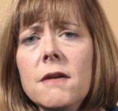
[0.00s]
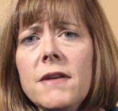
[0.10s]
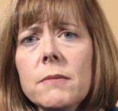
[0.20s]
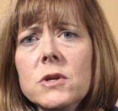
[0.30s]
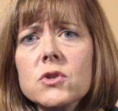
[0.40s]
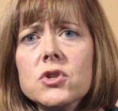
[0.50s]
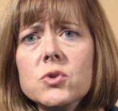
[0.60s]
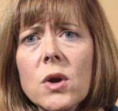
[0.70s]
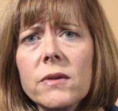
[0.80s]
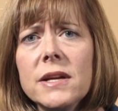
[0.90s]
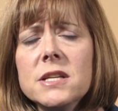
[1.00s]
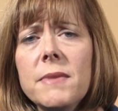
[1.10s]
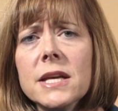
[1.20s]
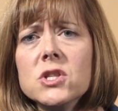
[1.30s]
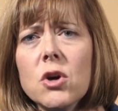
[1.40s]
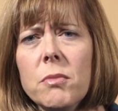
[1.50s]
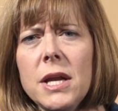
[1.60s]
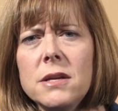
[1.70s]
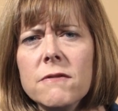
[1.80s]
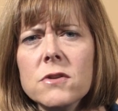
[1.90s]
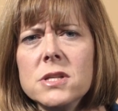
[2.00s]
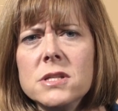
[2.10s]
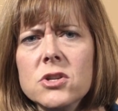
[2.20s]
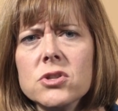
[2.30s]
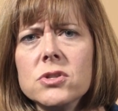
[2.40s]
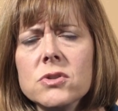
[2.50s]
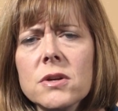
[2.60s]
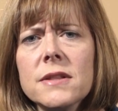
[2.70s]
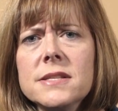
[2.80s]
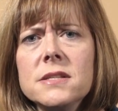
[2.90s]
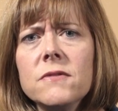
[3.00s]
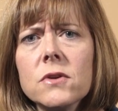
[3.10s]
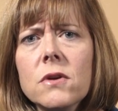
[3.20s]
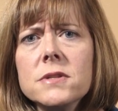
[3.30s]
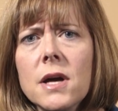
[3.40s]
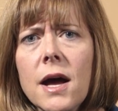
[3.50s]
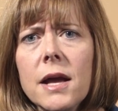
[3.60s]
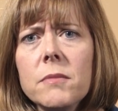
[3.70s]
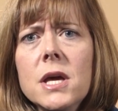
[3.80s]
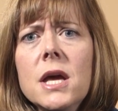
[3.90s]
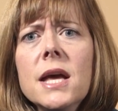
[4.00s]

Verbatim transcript: Families are struggling to make so many different decisions during this difficult time.